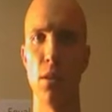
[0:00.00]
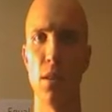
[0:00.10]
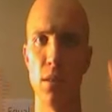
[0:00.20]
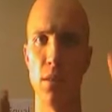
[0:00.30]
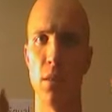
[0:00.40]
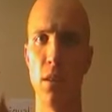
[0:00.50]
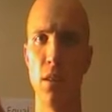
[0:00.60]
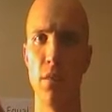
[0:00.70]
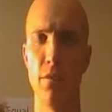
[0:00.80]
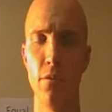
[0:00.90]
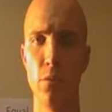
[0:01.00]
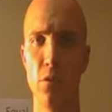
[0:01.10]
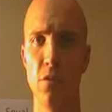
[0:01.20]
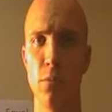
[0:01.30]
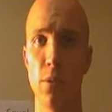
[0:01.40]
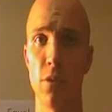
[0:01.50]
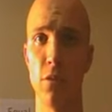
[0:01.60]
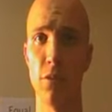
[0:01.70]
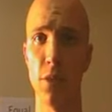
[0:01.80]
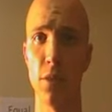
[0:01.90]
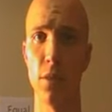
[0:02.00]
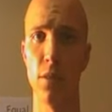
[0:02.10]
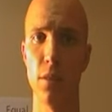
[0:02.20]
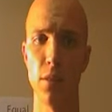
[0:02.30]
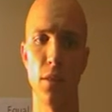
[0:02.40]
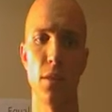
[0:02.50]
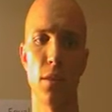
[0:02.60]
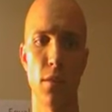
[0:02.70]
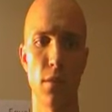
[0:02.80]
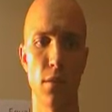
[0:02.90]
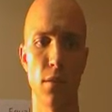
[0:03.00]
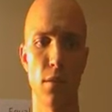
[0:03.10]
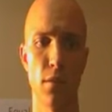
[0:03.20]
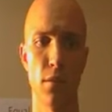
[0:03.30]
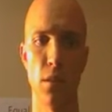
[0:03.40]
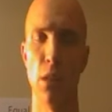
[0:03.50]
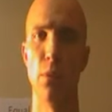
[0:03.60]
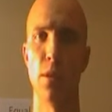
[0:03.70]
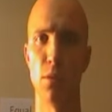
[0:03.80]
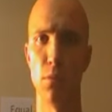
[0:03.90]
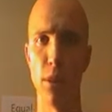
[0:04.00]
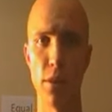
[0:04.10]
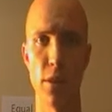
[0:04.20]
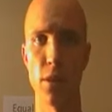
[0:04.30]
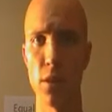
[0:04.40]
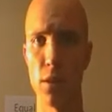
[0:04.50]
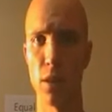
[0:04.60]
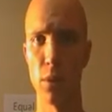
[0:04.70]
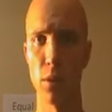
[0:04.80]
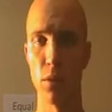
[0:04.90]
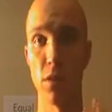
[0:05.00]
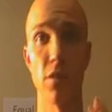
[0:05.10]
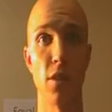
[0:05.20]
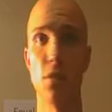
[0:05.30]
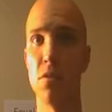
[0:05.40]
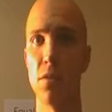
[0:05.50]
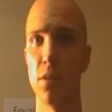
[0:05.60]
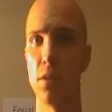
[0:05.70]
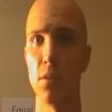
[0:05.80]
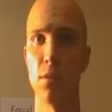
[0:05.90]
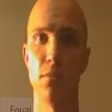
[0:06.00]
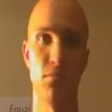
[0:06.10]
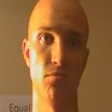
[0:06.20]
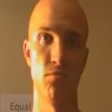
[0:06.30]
I was in love with my girlfriend and I wanted to marry her, I wanted to have kids with her,